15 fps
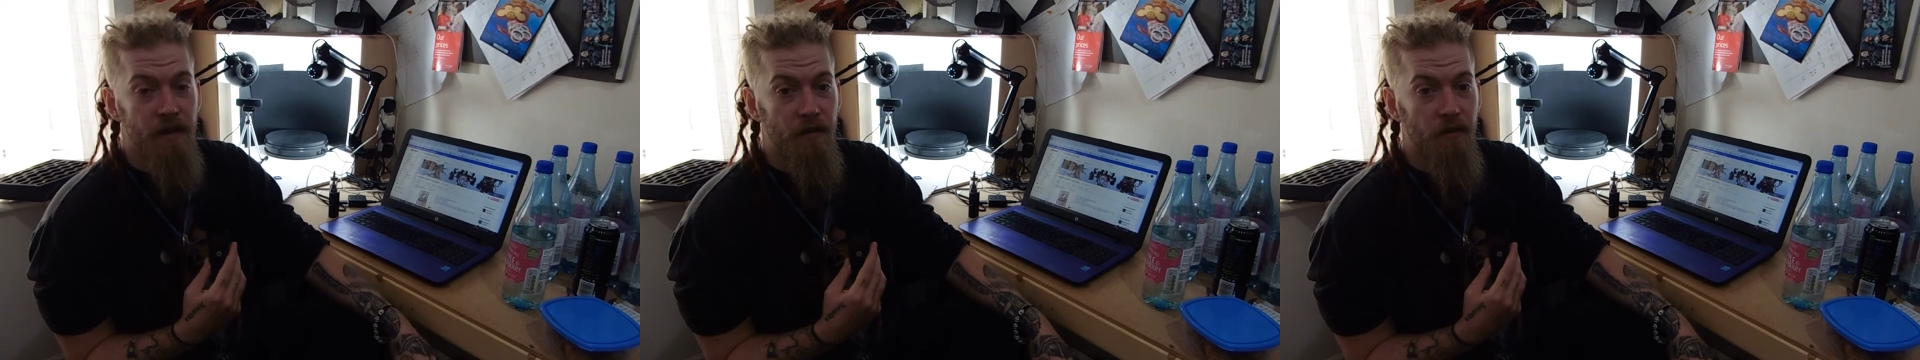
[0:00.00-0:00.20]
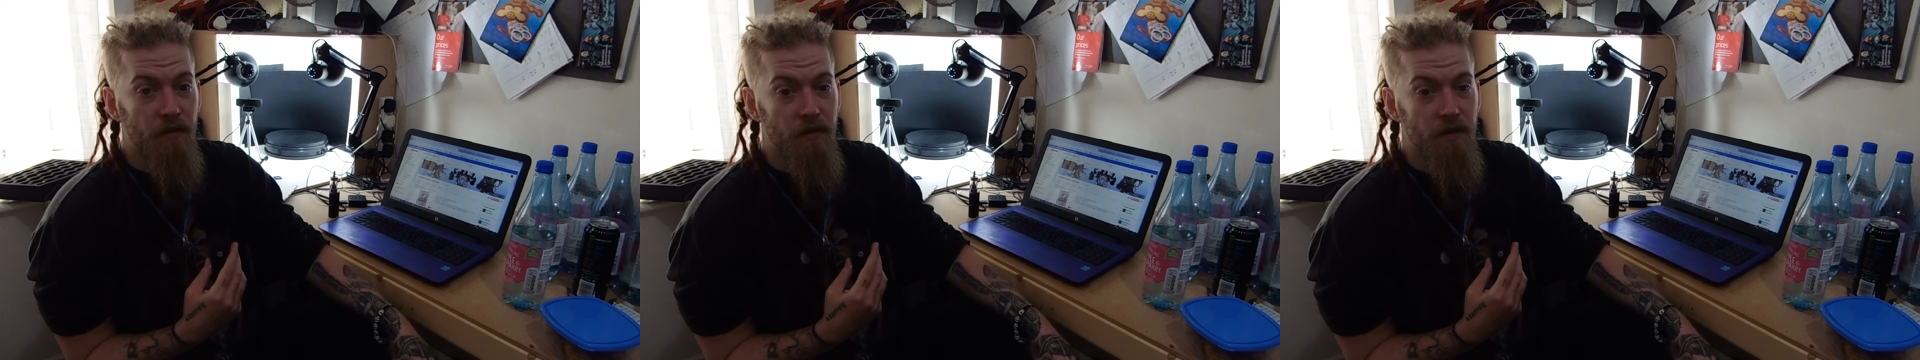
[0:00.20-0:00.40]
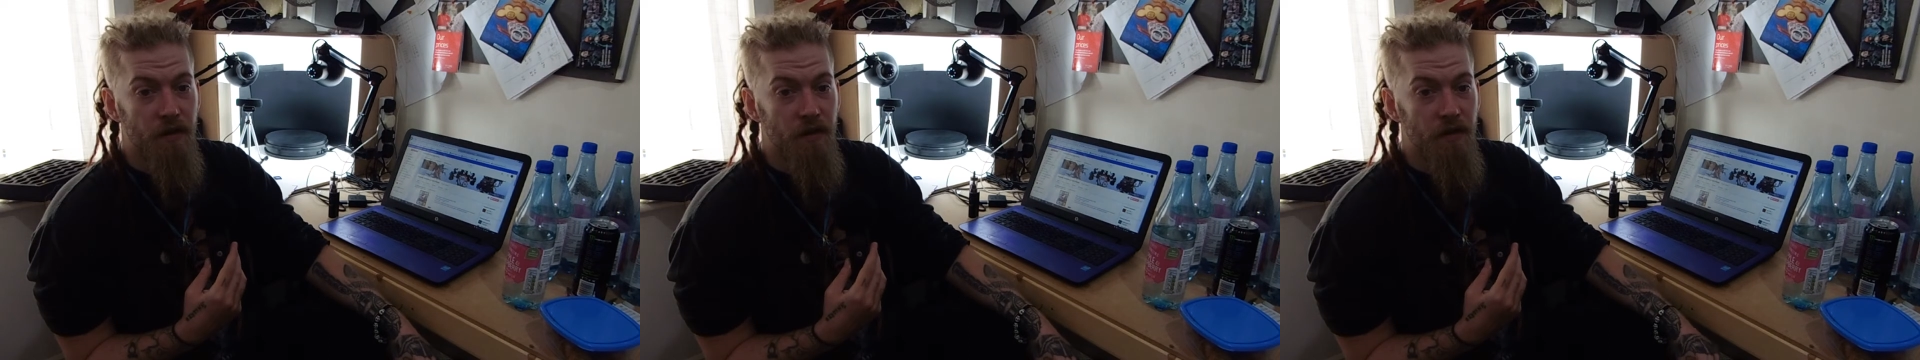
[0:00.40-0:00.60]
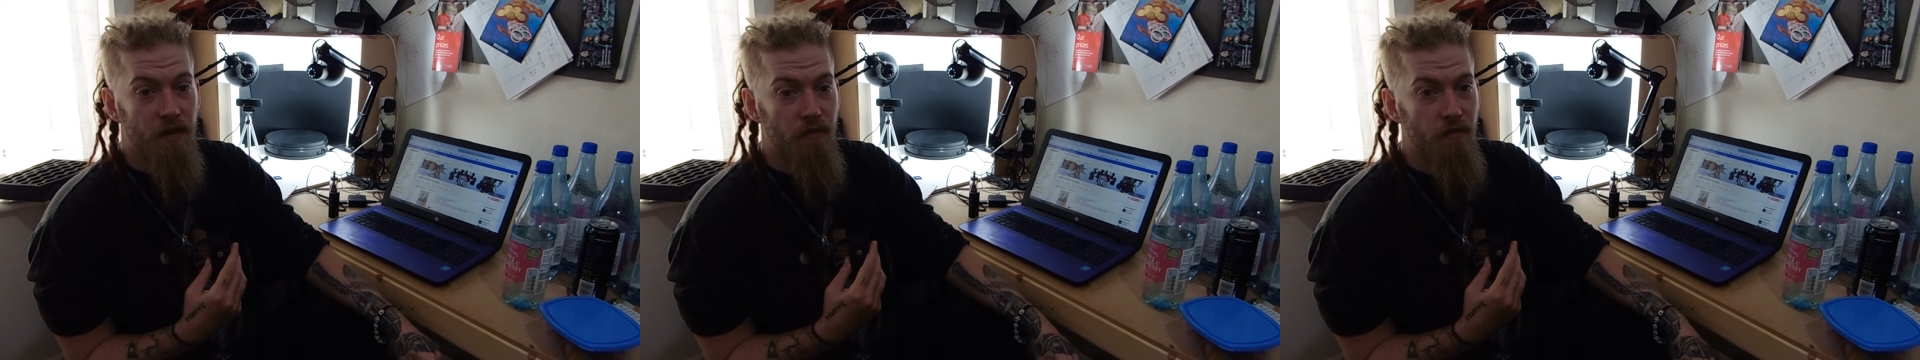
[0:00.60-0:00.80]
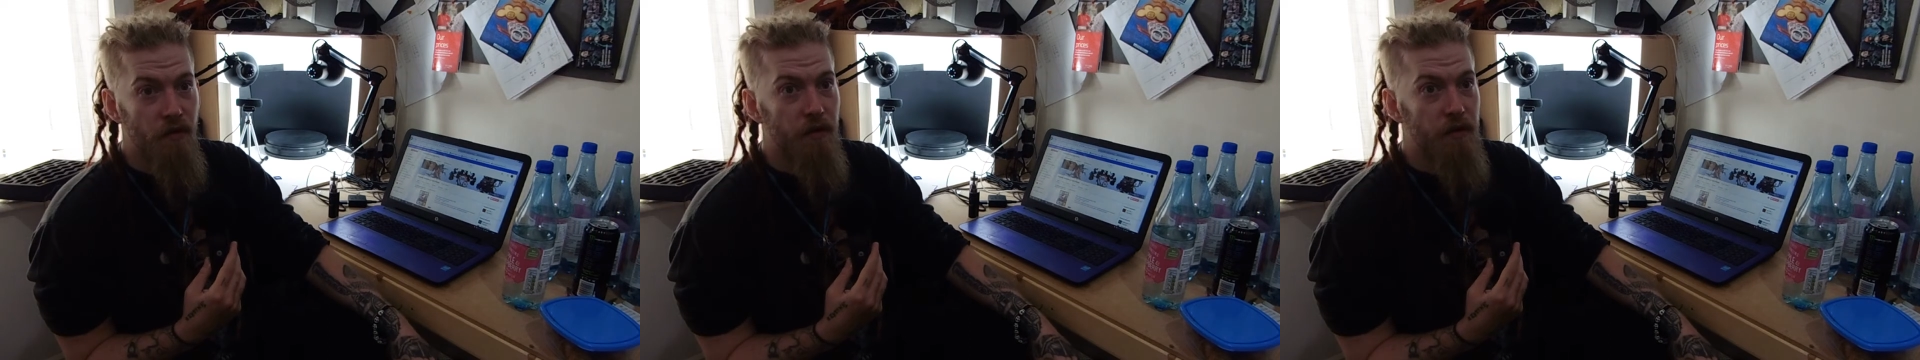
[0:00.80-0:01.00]
It looks uh,
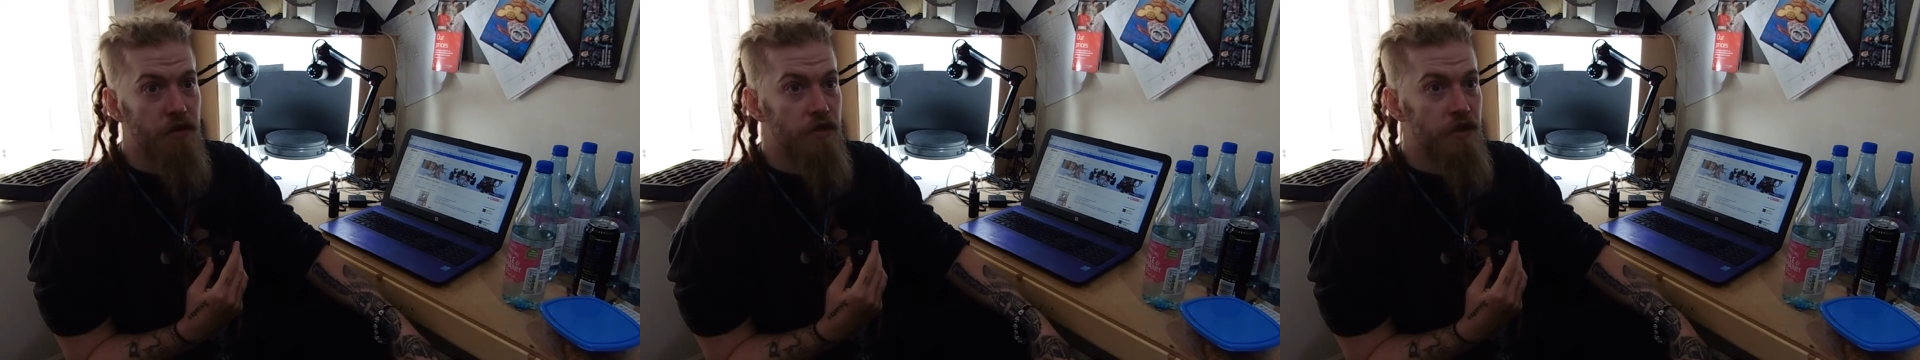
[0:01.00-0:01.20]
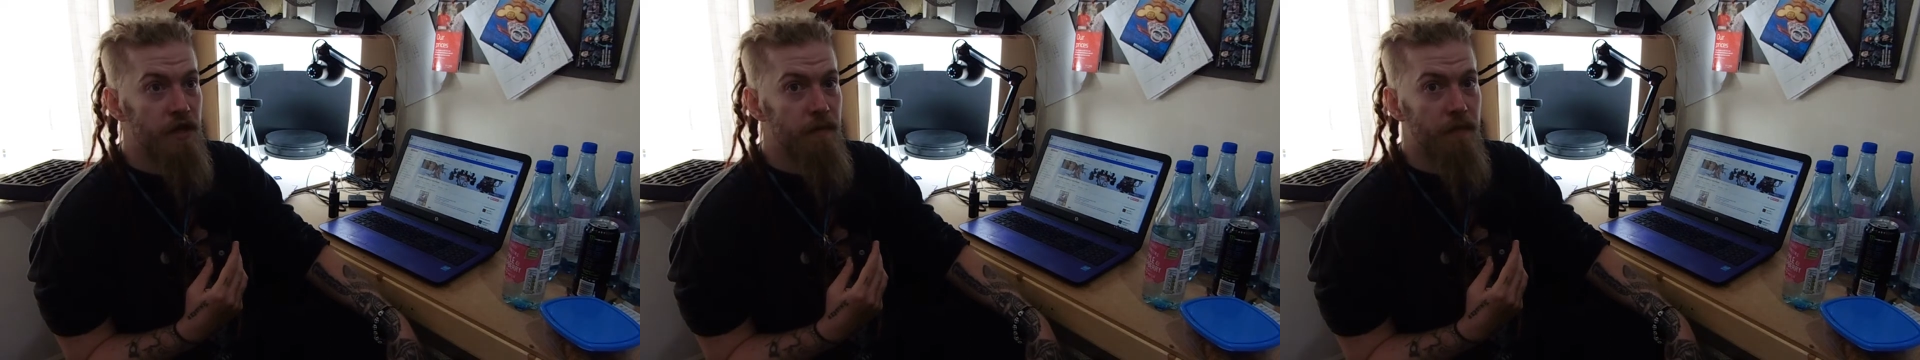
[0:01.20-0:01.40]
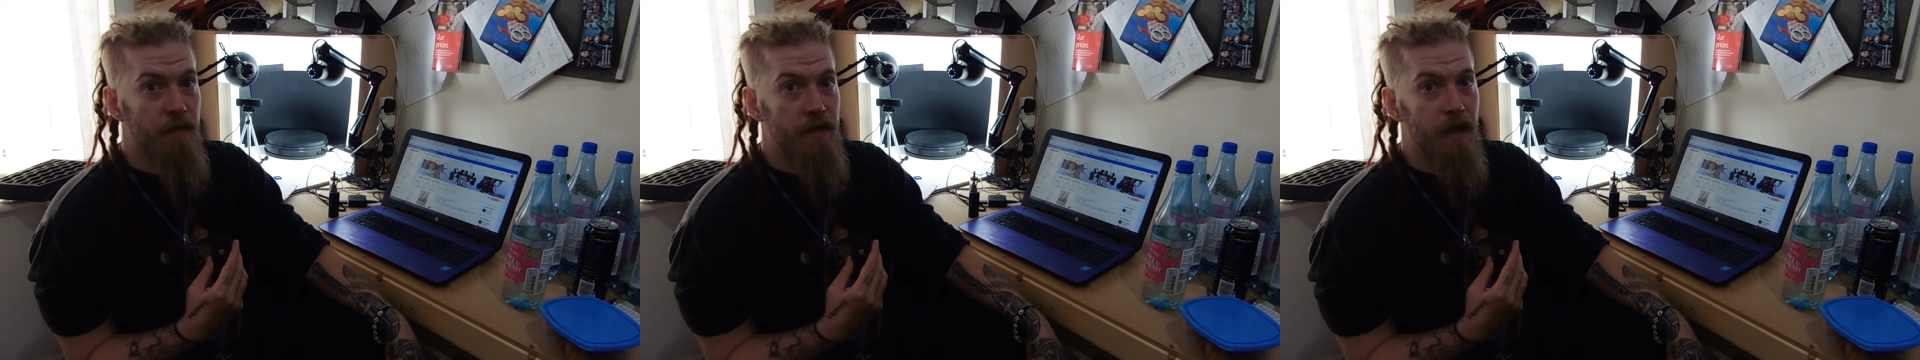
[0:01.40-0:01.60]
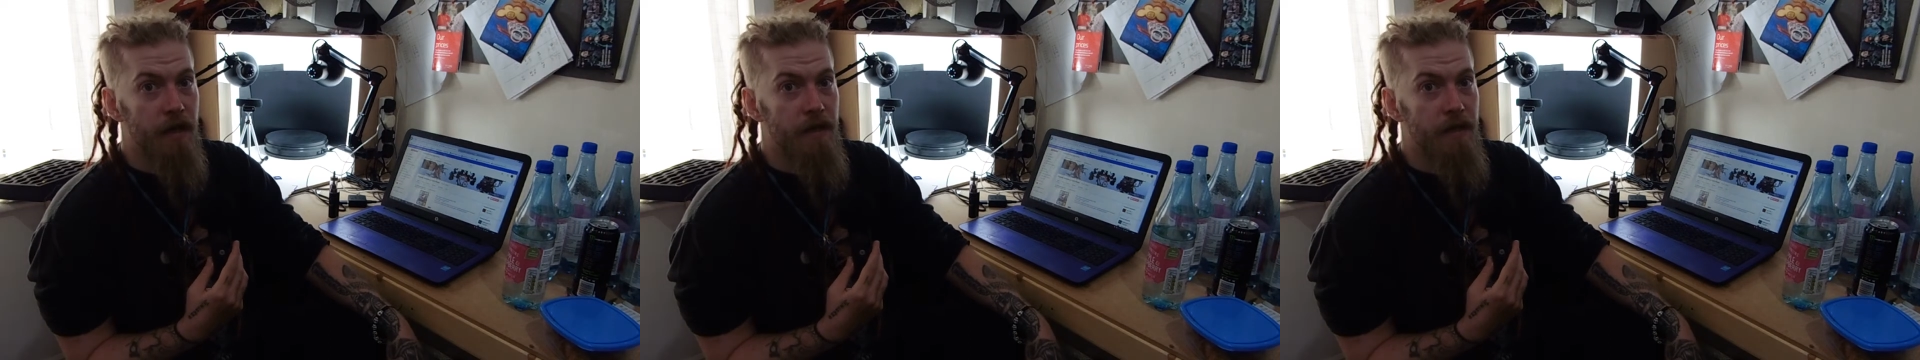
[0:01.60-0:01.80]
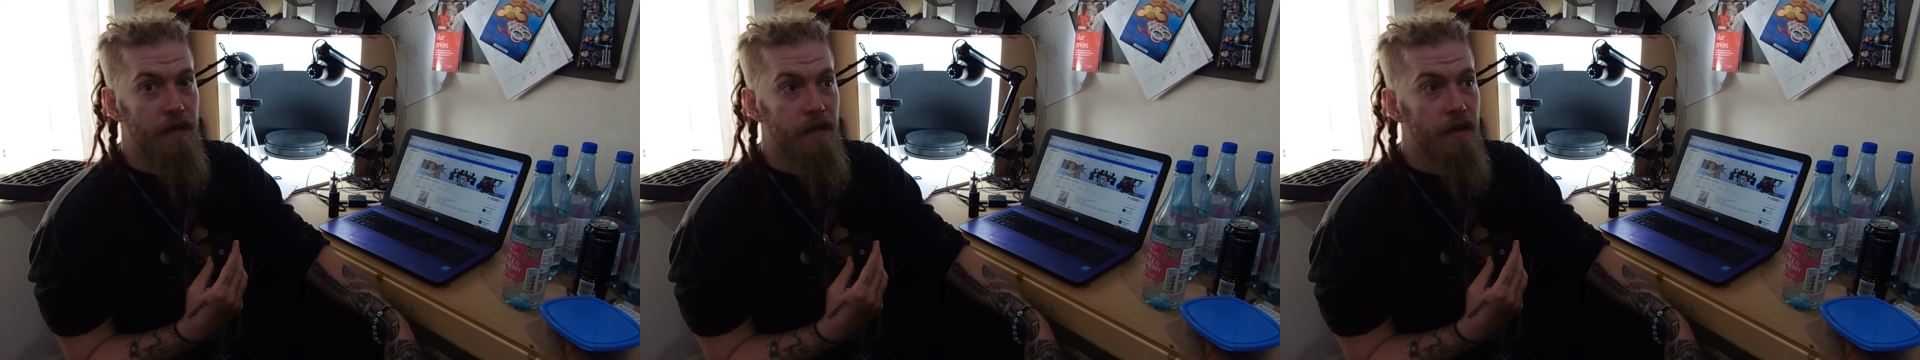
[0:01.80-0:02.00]
really cheap and
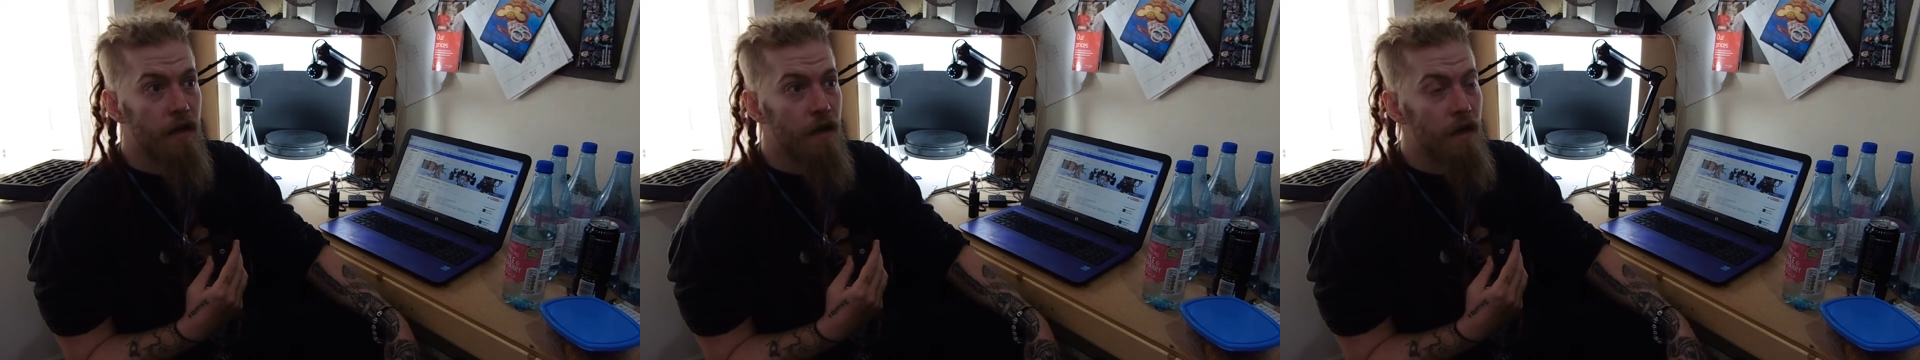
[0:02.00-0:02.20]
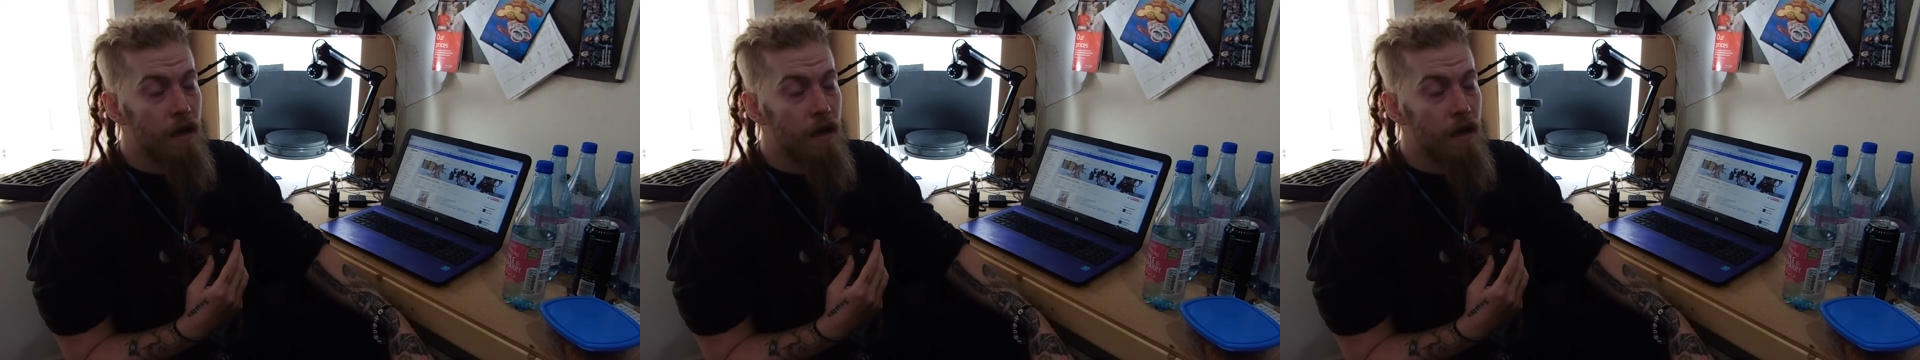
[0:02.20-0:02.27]
tacky,